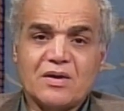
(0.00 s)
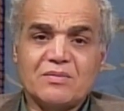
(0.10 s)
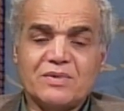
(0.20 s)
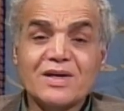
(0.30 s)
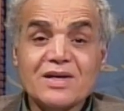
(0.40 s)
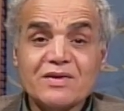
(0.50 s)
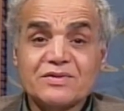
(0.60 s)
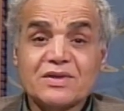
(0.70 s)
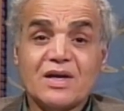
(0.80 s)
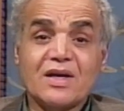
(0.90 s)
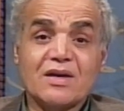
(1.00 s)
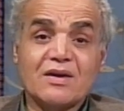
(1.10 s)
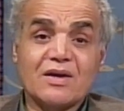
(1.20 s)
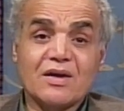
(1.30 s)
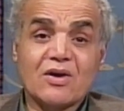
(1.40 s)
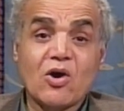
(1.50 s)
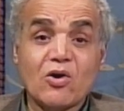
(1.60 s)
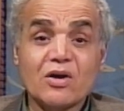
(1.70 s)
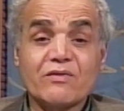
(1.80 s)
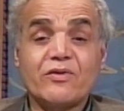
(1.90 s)
beliefs and
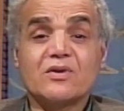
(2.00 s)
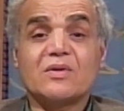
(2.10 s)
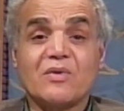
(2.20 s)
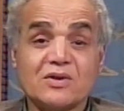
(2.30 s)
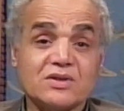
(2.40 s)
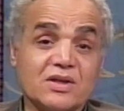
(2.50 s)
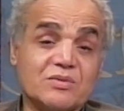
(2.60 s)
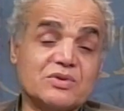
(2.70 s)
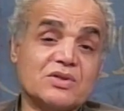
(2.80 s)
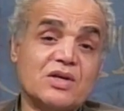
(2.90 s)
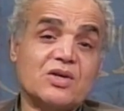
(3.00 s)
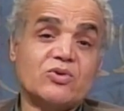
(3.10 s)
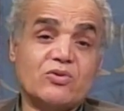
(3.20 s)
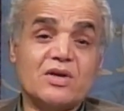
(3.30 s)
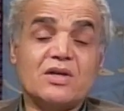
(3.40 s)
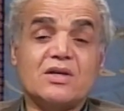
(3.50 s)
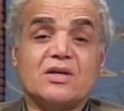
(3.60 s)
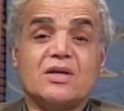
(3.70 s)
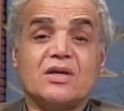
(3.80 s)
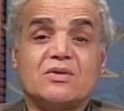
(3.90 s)
calling for the Muslims to really
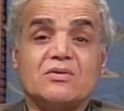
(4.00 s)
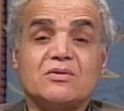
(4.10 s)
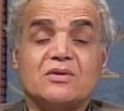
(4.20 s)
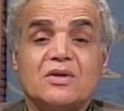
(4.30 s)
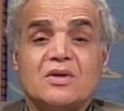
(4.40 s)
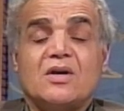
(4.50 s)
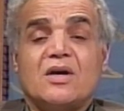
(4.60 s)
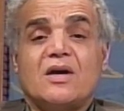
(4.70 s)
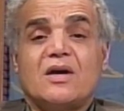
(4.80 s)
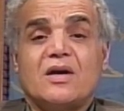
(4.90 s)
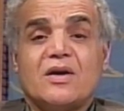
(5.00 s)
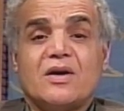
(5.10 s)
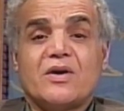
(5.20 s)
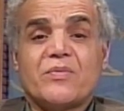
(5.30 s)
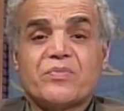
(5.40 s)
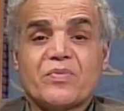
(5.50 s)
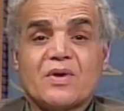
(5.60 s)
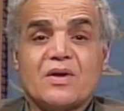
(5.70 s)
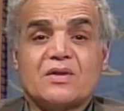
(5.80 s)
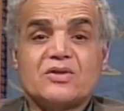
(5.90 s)
to uh,
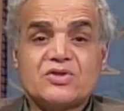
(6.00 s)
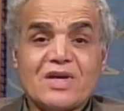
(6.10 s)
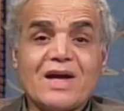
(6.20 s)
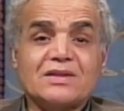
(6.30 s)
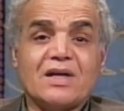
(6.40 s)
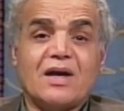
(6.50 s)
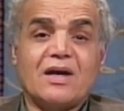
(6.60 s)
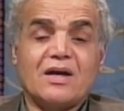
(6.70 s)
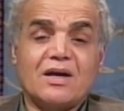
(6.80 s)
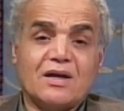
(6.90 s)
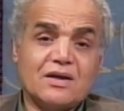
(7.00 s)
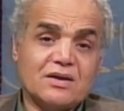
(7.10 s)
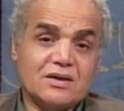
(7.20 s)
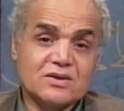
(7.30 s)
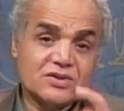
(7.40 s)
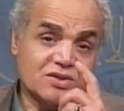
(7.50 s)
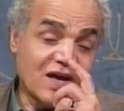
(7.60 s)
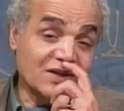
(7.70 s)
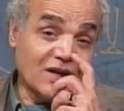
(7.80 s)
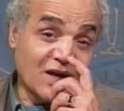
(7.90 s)
to stand uh, uh, to
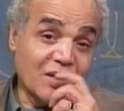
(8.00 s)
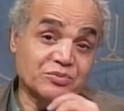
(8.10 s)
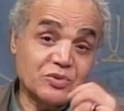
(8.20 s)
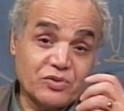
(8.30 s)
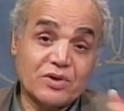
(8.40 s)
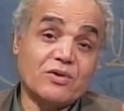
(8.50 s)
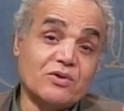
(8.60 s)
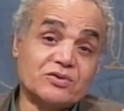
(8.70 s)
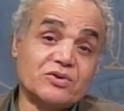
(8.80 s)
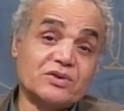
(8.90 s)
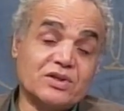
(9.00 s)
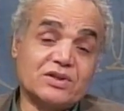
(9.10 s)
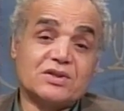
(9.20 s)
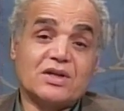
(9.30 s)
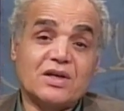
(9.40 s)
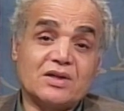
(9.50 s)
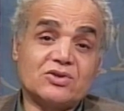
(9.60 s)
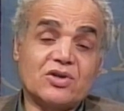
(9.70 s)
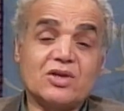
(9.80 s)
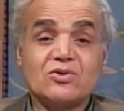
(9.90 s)
stand up to their own tradition and
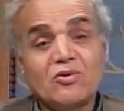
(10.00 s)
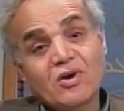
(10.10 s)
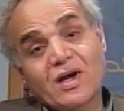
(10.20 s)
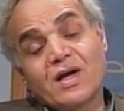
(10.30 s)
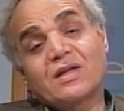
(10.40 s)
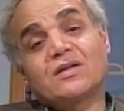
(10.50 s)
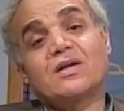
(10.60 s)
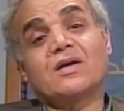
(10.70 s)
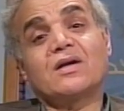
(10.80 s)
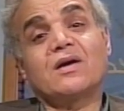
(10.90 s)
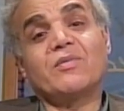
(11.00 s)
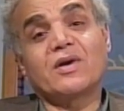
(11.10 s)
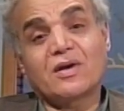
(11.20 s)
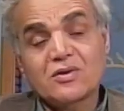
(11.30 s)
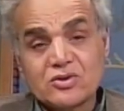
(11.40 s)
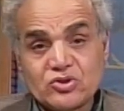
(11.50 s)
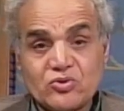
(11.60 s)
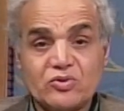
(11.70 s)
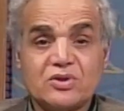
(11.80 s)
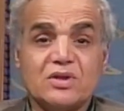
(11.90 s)
try to look at uh, American
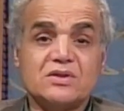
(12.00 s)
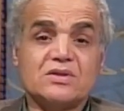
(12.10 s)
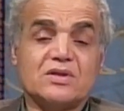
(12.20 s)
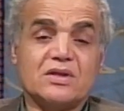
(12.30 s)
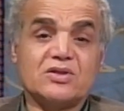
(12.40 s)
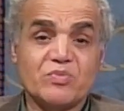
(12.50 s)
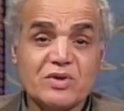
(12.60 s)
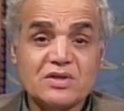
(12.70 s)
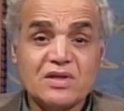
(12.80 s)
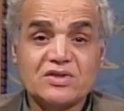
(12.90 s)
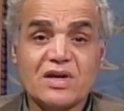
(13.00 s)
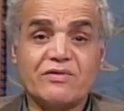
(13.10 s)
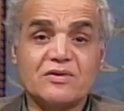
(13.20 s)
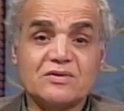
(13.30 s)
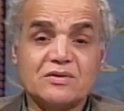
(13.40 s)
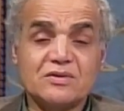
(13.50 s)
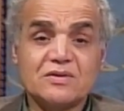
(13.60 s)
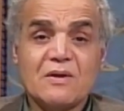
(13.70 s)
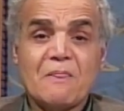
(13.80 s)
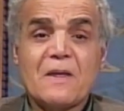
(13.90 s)
constitutions and especially Jefferson's
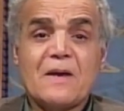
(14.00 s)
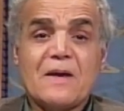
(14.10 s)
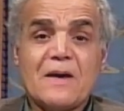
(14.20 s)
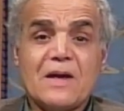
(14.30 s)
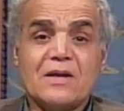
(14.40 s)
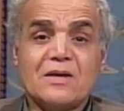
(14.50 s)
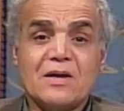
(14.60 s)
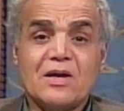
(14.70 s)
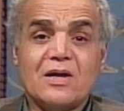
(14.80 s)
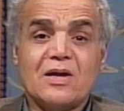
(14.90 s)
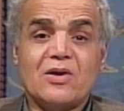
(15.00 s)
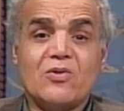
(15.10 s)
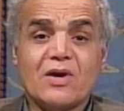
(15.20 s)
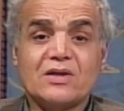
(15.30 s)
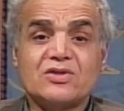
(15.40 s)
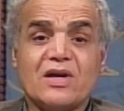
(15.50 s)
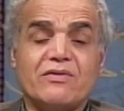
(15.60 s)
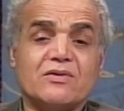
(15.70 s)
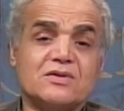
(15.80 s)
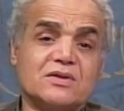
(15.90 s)
and uh, look at
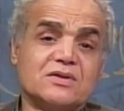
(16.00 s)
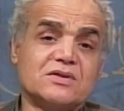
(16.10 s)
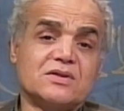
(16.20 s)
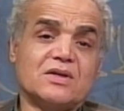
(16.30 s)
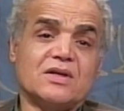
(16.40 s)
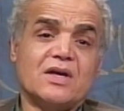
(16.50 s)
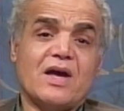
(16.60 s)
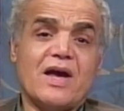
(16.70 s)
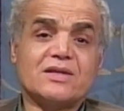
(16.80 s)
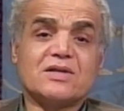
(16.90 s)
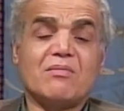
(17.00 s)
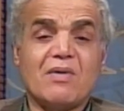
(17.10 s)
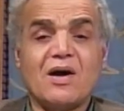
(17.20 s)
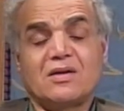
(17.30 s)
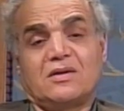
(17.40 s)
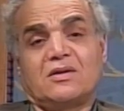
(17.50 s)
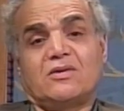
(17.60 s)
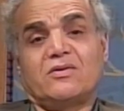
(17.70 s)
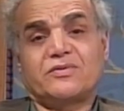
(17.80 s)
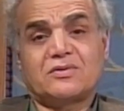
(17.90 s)
Jefferson's uh, as a
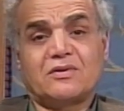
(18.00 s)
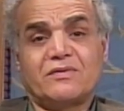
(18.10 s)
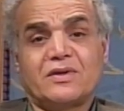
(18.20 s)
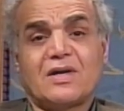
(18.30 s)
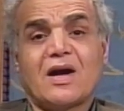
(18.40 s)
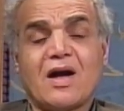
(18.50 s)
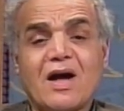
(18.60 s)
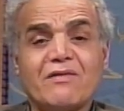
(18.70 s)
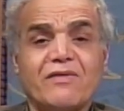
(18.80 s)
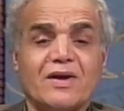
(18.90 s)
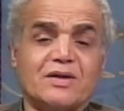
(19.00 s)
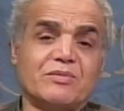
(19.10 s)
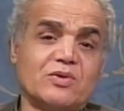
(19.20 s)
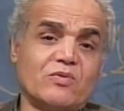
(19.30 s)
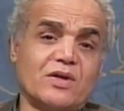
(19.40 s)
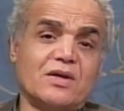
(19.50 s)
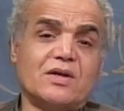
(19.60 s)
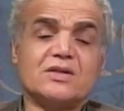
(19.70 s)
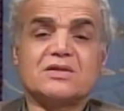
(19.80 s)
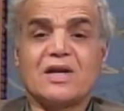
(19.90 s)
model of solving that conflict between
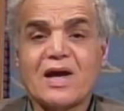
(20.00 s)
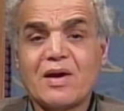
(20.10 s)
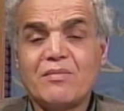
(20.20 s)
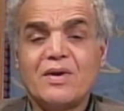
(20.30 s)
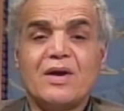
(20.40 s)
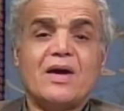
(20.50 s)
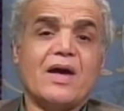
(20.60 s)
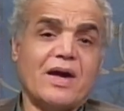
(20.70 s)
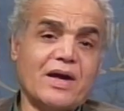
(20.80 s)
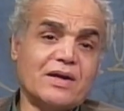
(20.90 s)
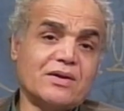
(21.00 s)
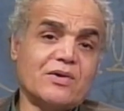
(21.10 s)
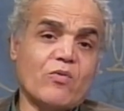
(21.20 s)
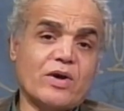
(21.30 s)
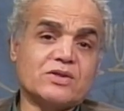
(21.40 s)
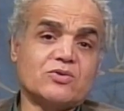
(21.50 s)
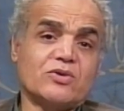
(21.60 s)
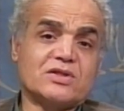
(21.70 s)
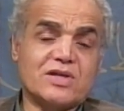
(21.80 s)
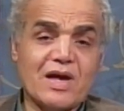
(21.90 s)
Islam and the West or
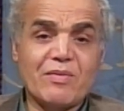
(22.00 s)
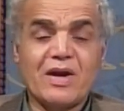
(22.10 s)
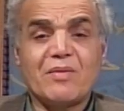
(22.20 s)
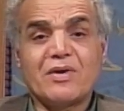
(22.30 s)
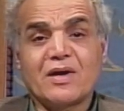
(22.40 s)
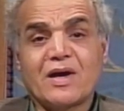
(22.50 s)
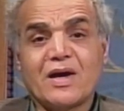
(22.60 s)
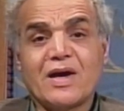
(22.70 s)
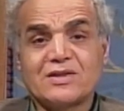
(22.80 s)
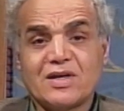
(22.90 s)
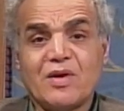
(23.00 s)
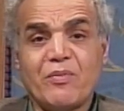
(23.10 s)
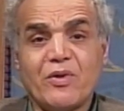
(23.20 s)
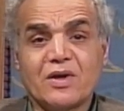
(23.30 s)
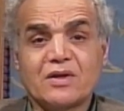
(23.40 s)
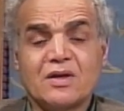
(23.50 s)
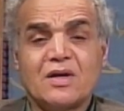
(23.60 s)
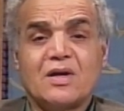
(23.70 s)
Islam and America as he put it.